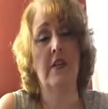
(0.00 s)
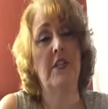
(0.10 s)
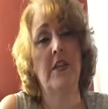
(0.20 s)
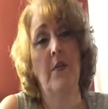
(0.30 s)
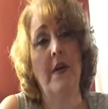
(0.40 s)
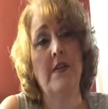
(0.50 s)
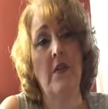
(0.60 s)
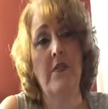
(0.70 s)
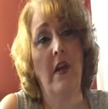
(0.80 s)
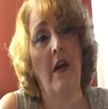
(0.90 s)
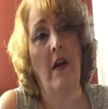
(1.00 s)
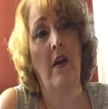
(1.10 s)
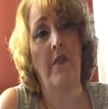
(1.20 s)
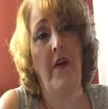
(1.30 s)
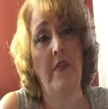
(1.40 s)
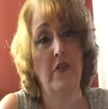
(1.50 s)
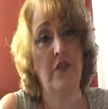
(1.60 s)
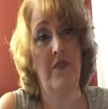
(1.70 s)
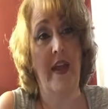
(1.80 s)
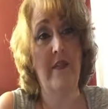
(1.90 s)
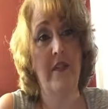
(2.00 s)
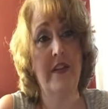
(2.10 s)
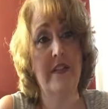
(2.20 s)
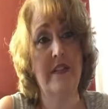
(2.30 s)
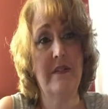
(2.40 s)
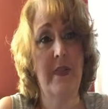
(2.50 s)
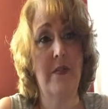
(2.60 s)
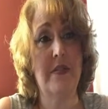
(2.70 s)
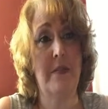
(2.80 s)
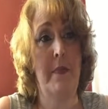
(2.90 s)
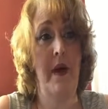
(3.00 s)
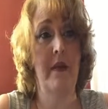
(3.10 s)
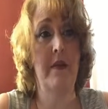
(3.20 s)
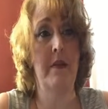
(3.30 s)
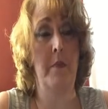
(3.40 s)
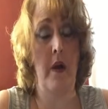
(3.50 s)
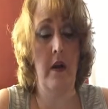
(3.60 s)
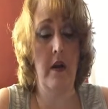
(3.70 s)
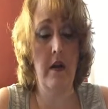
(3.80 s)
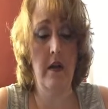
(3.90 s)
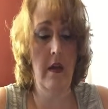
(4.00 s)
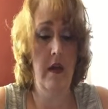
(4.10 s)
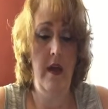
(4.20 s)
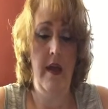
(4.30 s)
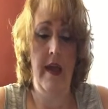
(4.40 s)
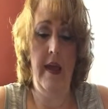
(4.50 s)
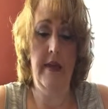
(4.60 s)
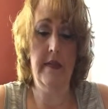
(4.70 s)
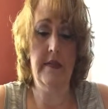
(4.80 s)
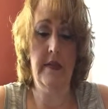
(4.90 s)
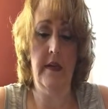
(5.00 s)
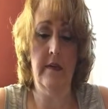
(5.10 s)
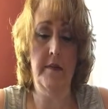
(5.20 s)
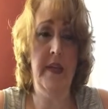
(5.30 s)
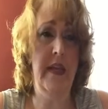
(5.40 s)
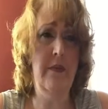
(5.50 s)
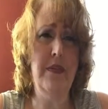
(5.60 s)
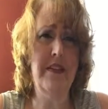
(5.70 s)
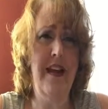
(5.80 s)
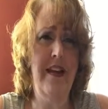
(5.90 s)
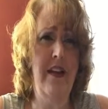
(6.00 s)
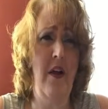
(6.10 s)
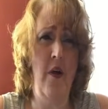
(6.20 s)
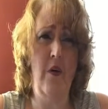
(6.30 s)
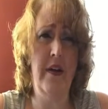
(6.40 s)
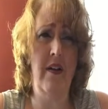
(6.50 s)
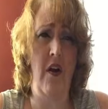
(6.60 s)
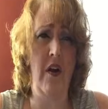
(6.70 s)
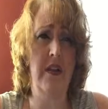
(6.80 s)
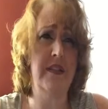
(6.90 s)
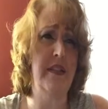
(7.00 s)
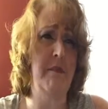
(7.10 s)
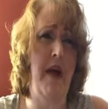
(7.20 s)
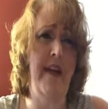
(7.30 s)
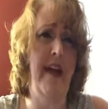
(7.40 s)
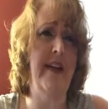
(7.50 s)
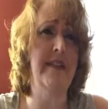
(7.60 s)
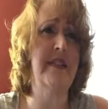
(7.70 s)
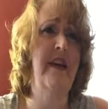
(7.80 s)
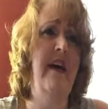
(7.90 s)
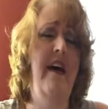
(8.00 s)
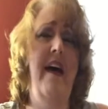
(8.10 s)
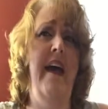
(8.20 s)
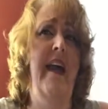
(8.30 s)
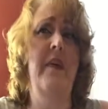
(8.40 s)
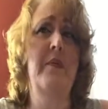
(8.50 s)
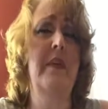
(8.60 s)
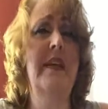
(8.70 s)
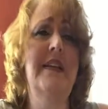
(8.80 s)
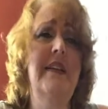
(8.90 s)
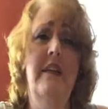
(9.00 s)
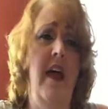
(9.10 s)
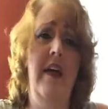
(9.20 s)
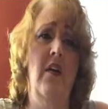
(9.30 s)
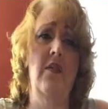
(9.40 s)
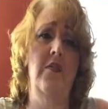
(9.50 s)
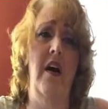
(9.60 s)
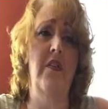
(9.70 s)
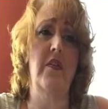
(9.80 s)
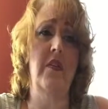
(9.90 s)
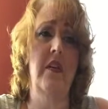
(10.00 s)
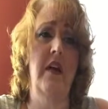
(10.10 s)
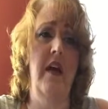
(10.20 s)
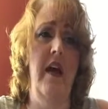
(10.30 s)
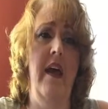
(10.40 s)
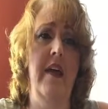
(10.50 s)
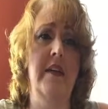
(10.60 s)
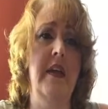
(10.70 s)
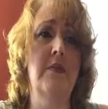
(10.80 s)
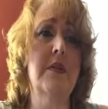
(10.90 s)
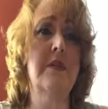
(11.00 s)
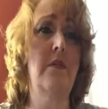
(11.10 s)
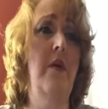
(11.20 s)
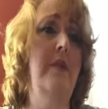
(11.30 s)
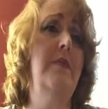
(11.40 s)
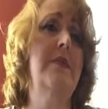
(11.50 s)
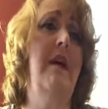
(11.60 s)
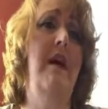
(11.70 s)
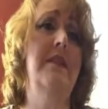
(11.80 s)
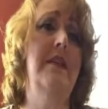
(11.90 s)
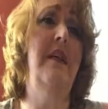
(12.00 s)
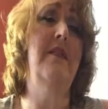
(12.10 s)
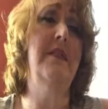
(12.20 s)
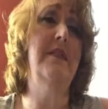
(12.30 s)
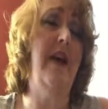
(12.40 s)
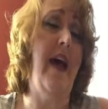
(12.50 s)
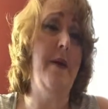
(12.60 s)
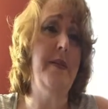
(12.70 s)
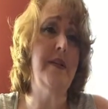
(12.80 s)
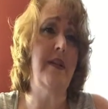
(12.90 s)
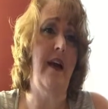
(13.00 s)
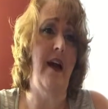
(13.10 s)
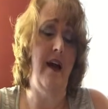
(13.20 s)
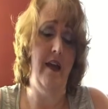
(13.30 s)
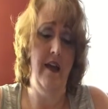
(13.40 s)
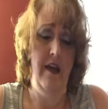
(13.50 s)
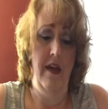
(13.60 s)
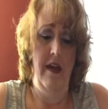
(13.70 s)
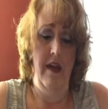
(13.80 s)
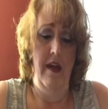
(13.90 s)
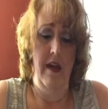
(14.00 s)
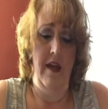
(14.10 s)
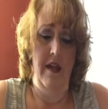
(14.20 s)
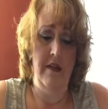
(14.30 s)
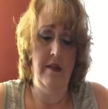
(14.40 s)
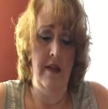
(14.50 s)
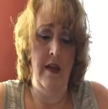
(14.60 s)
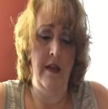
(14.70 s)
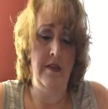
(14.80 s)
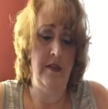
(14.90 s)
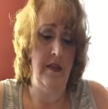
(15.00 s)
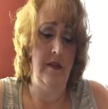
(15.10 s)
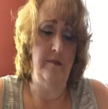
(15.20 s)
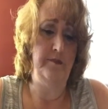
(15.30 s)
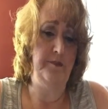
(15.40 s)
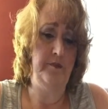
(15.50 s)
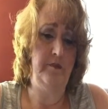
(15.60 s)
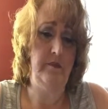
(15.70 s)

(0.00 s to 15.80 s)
She was her father's favorite. He was the monarch, and but he was kind of cold and heartless in my eyes, and I really didn't like her father. And he was the one that was causing all this to happen to Kai. And